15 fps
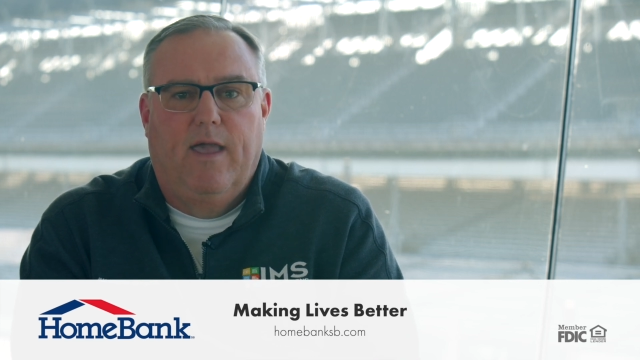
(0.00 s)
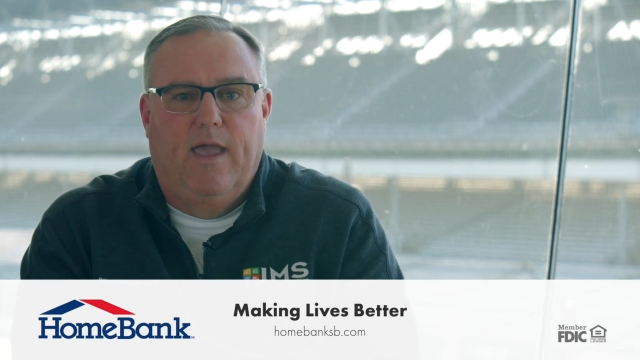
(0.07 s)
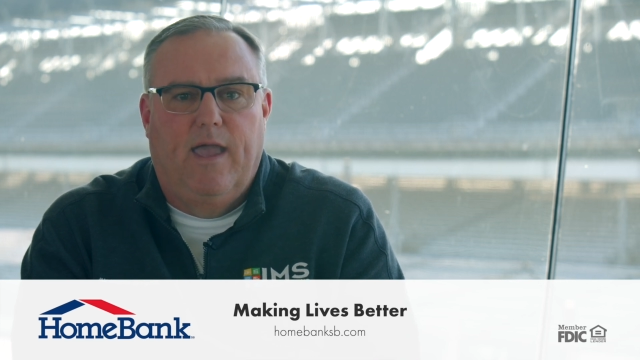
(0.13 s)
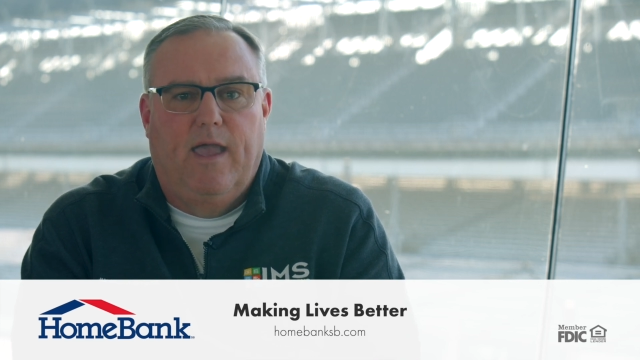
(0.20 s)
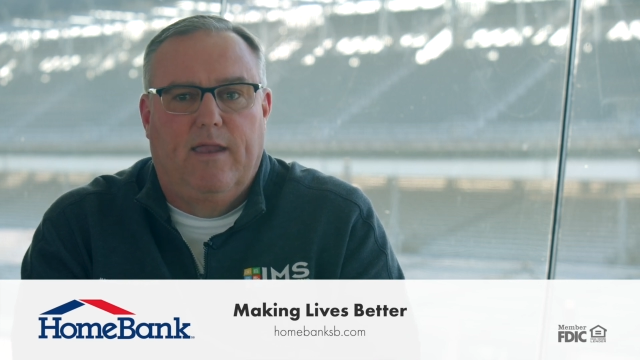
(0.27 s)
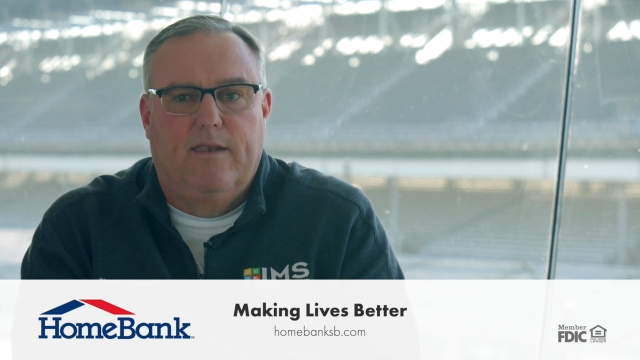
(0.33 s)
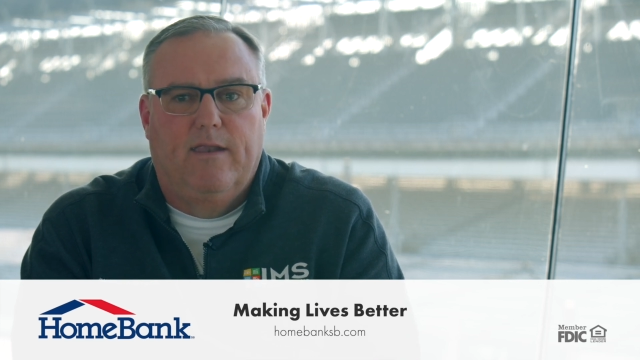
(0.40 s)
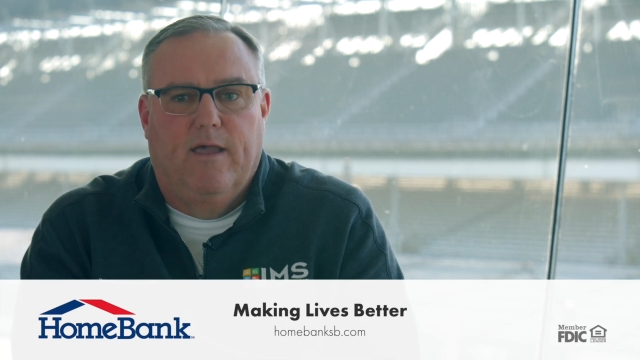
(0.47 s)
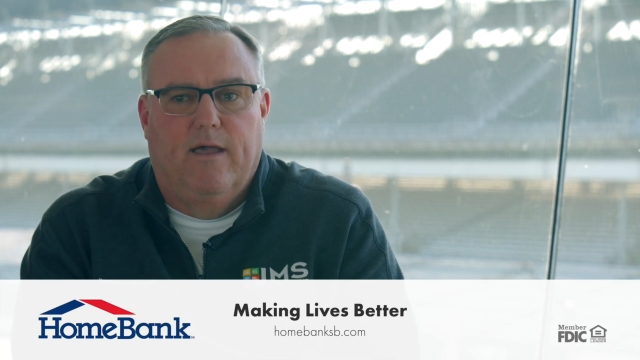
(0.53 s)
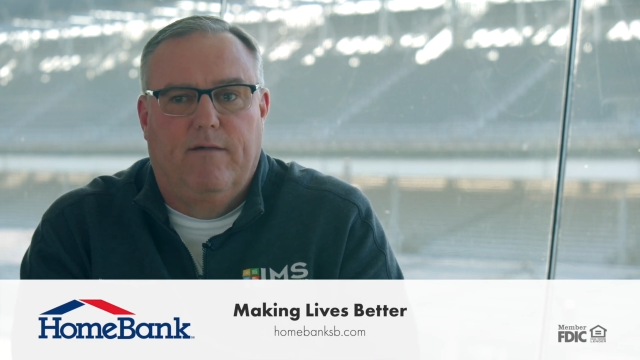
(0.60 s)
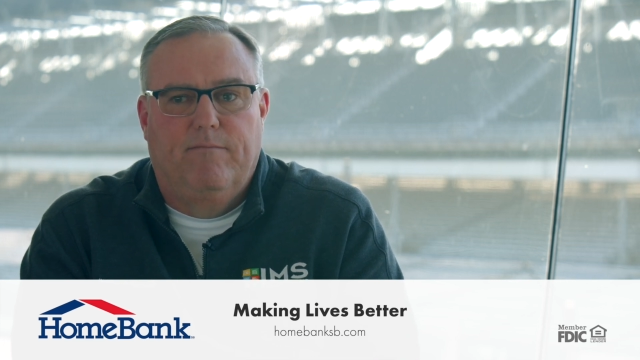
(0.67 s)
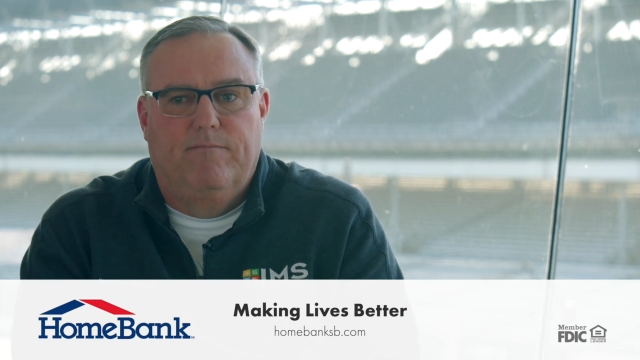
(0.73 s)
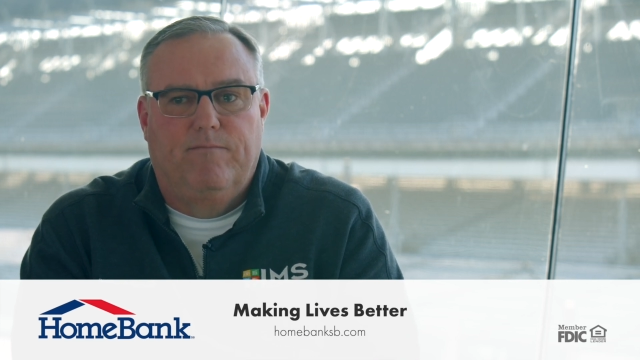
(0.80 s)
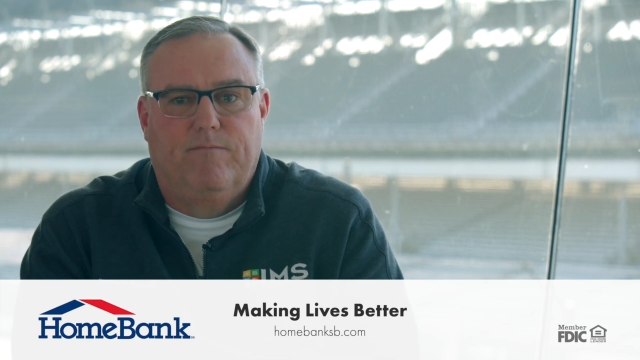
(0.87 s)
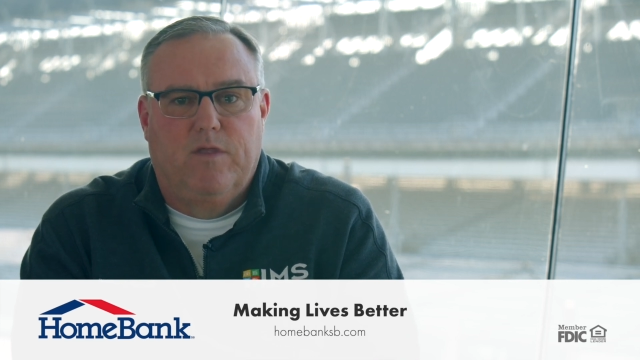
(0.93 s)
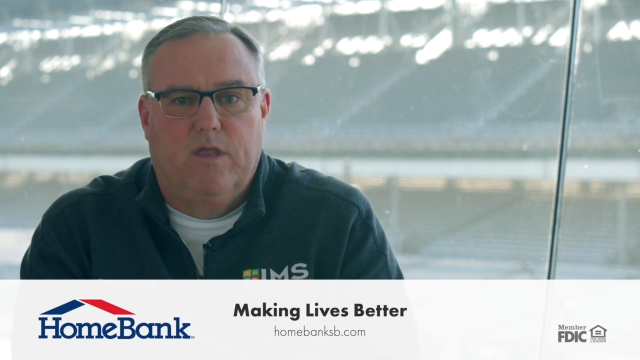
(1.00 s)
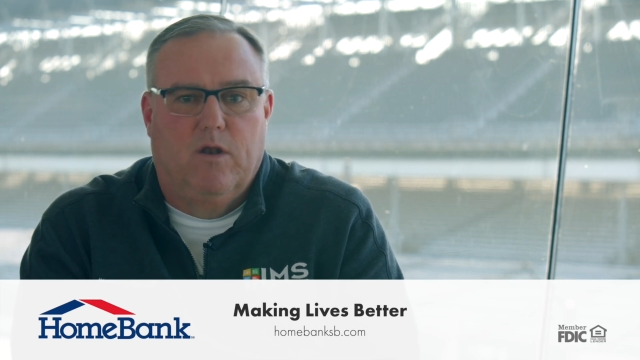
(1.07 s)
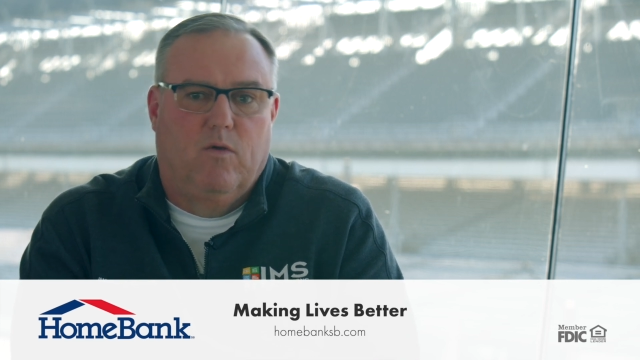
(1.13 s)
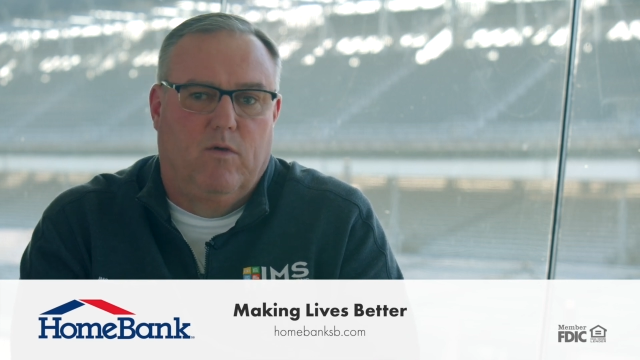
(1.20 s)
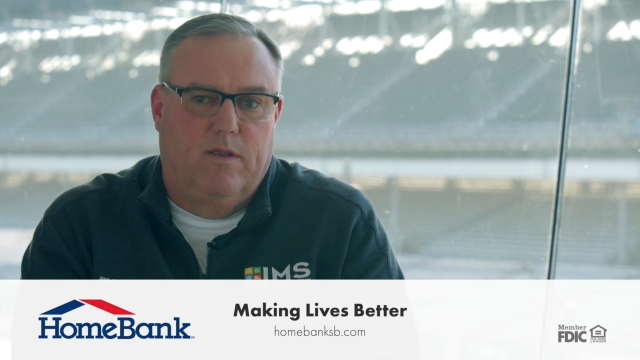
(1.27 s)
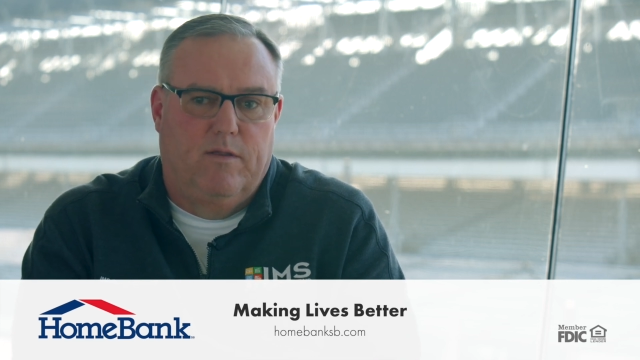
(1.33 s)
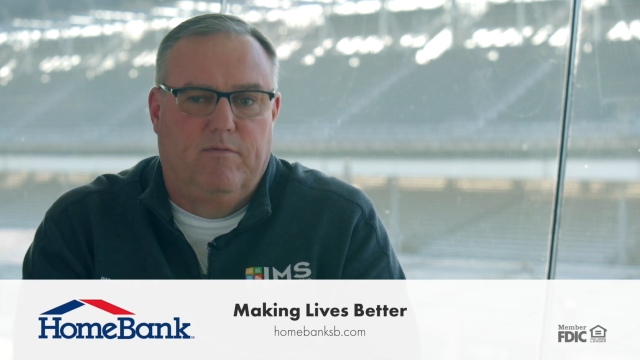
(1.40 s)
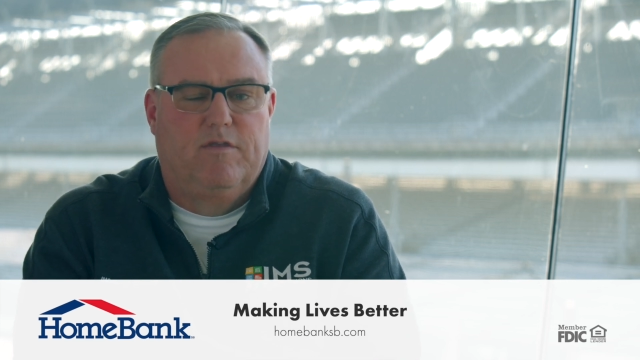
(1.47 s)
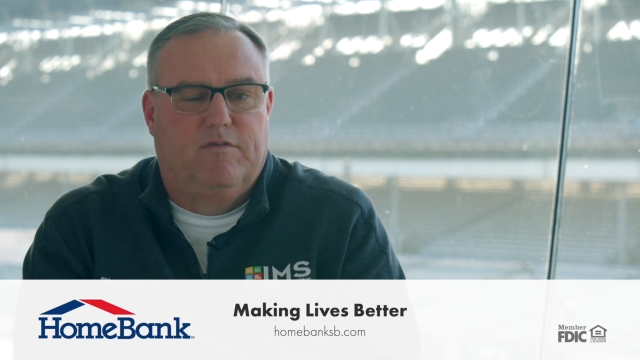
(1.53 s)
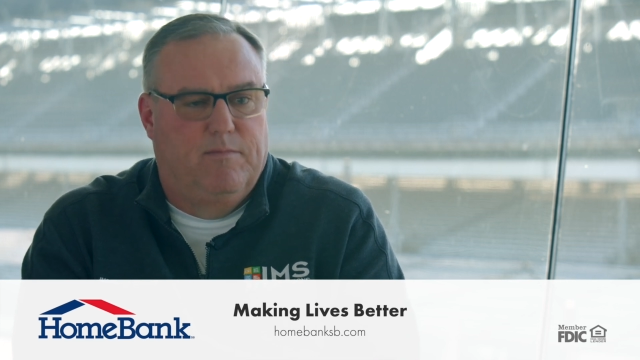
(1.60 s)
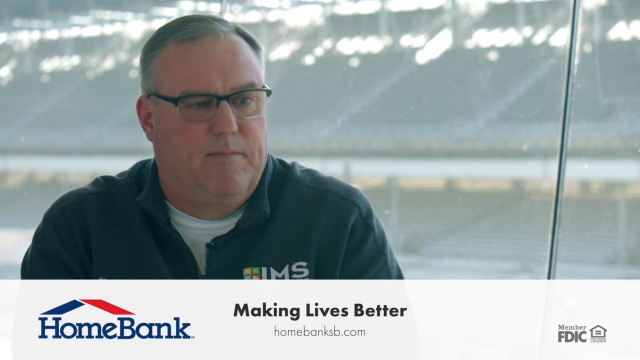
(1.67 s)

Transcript: And it was